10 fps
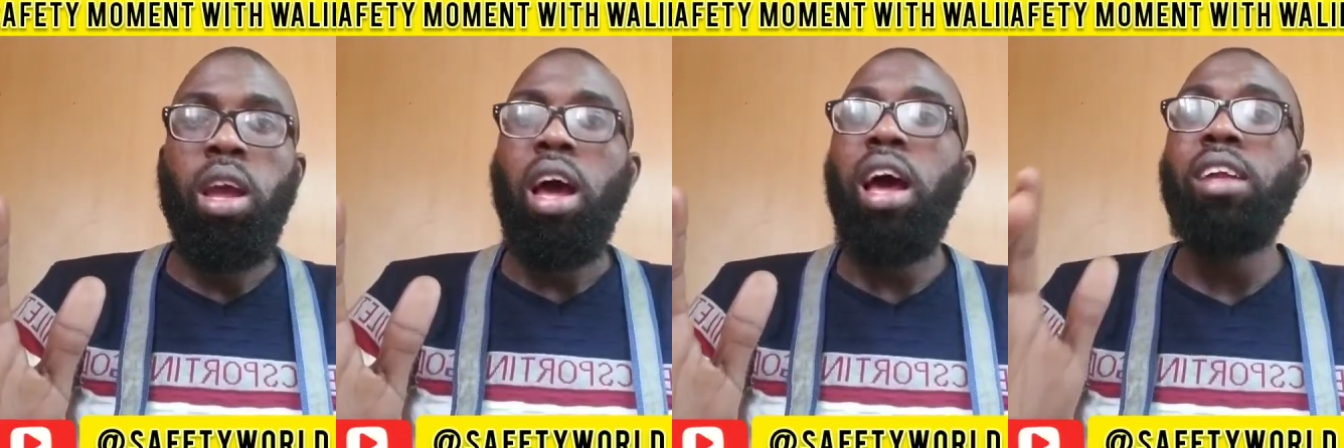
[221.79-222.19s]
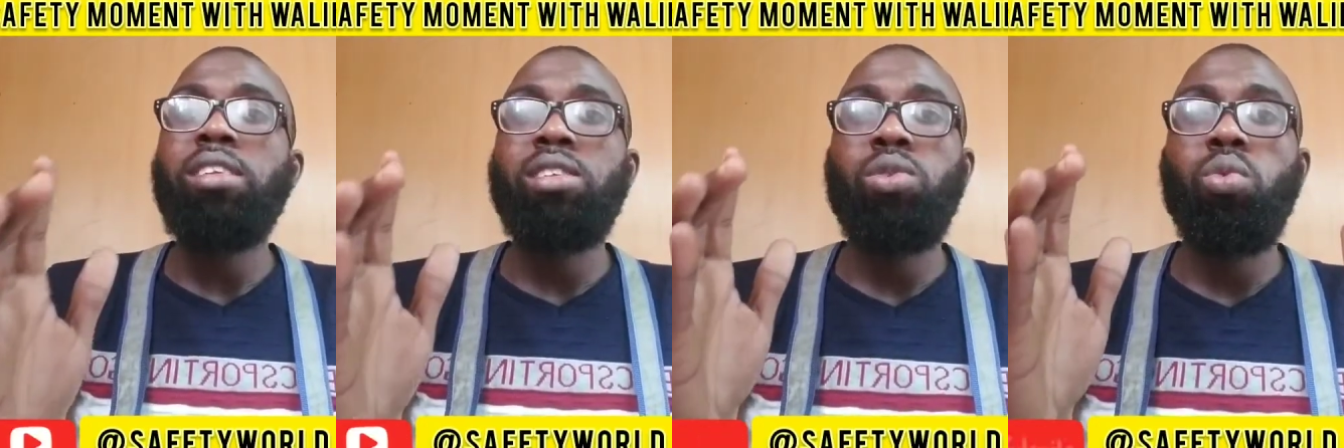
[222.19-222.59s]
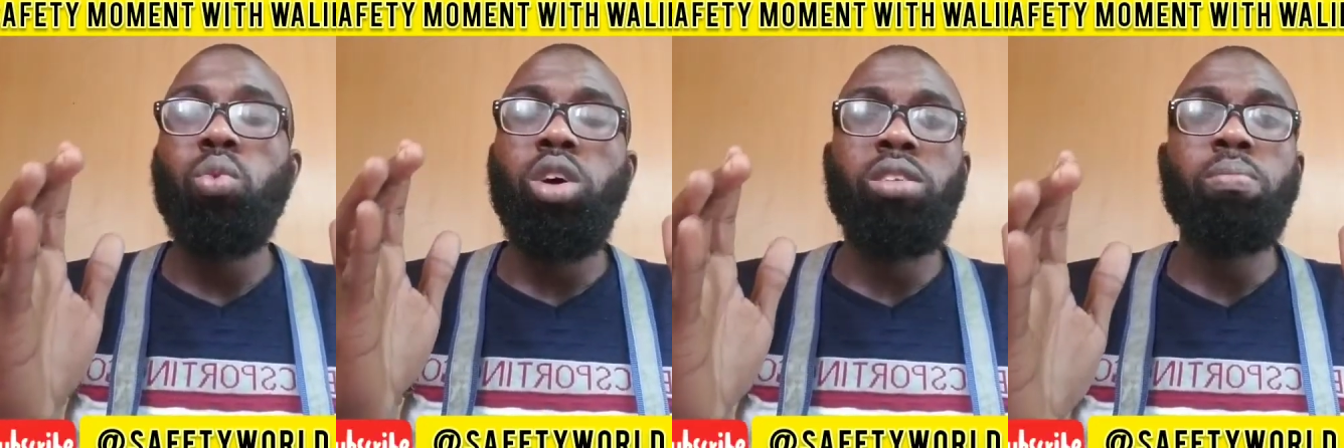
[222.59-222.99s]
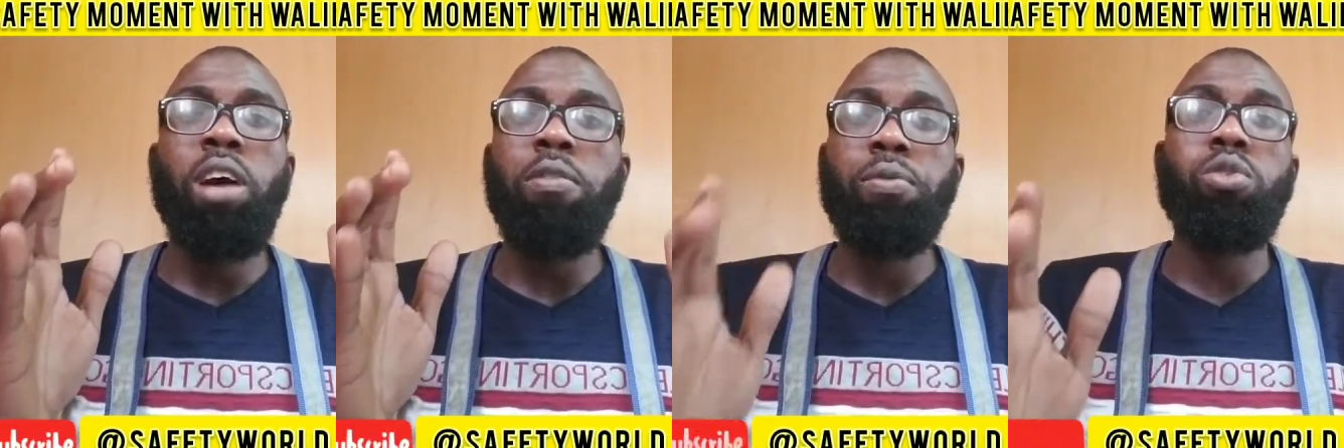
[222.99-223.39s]
And what
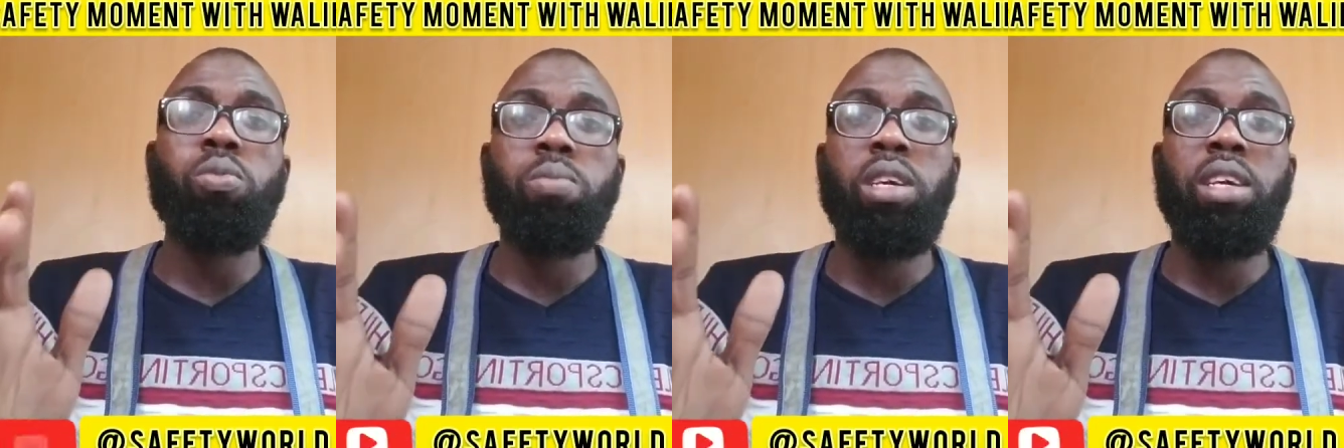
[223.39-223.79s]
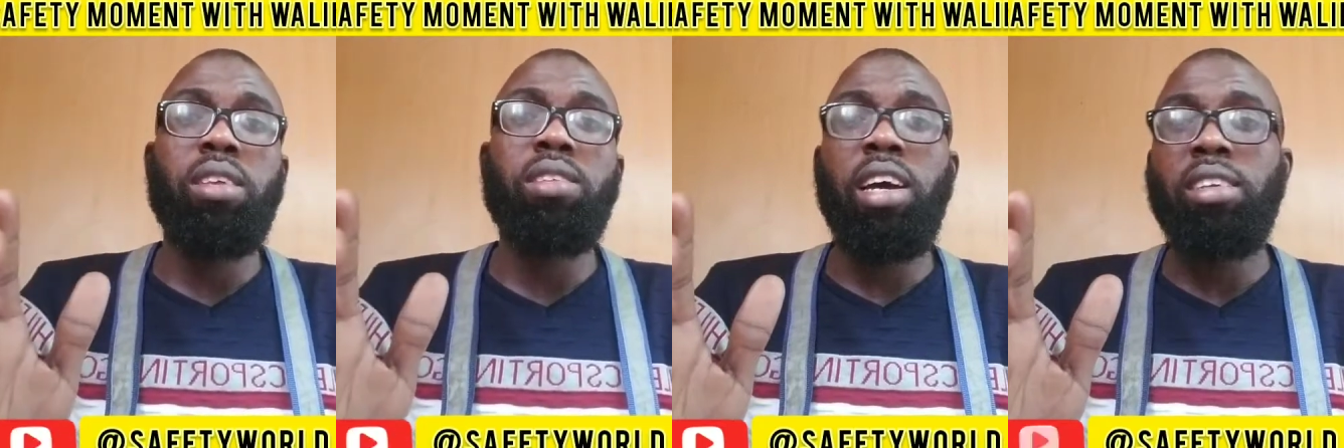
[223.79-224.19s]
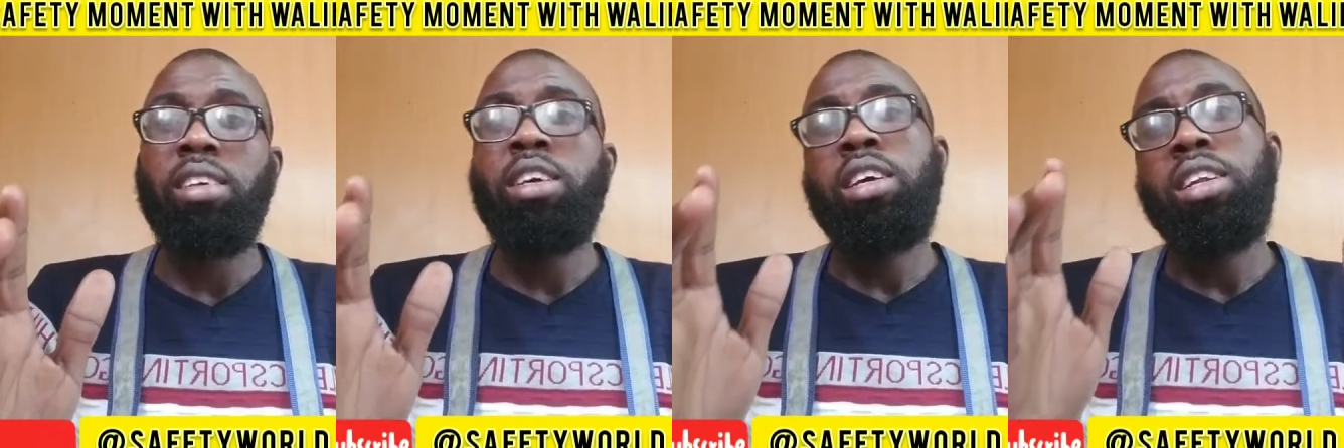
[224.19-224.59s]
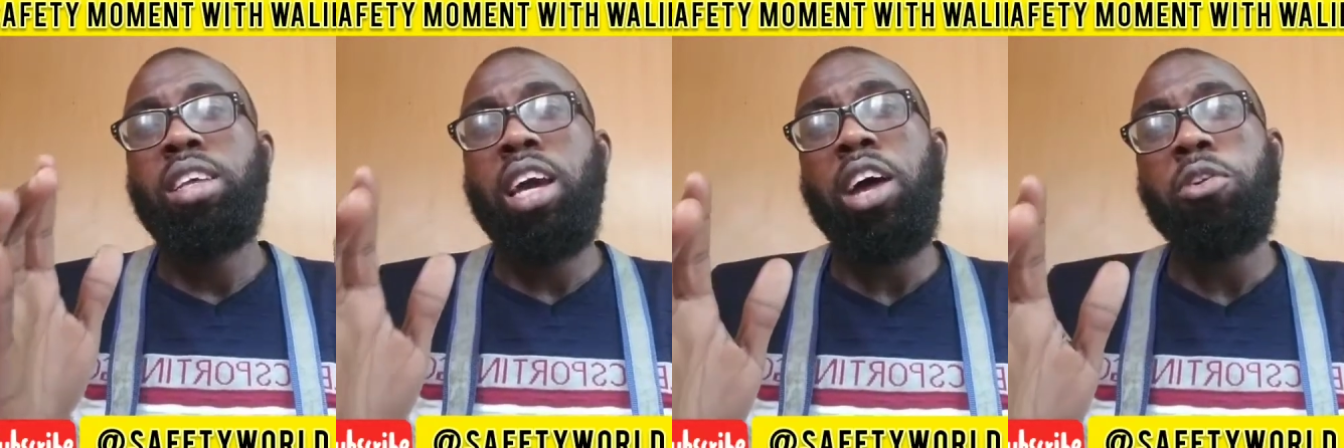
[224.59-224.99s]
baffles me is that
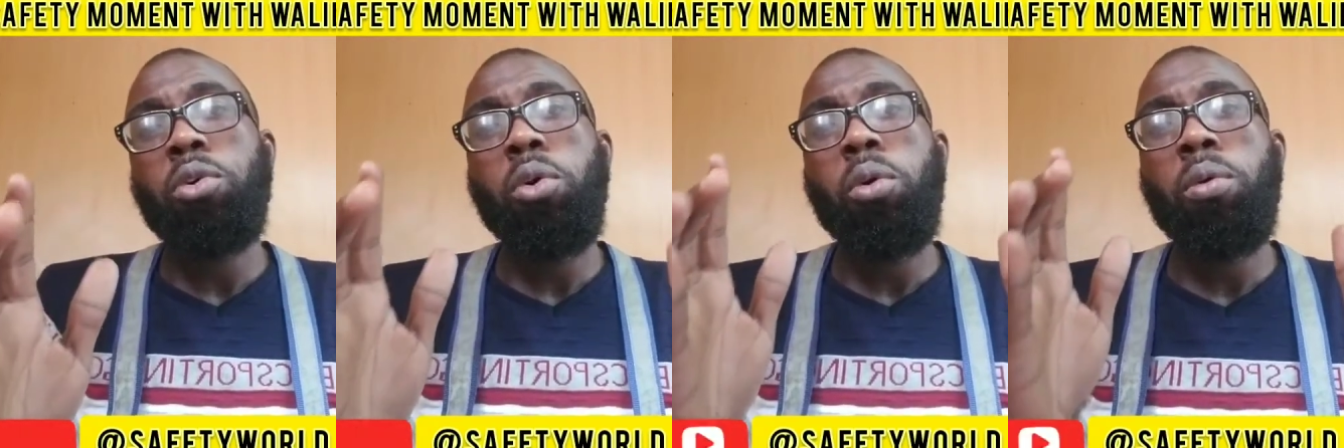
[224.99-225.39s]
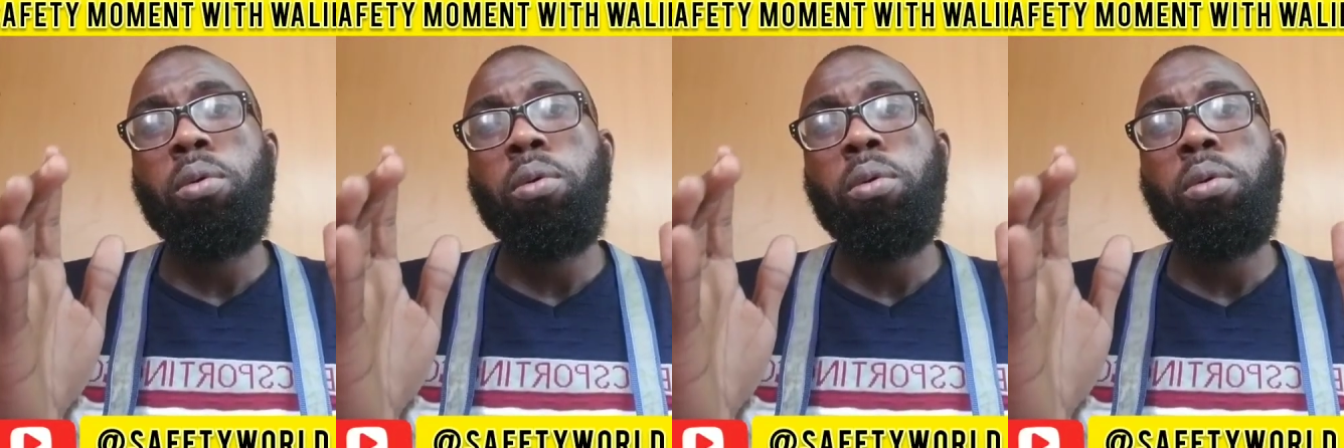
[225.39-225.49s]
there are no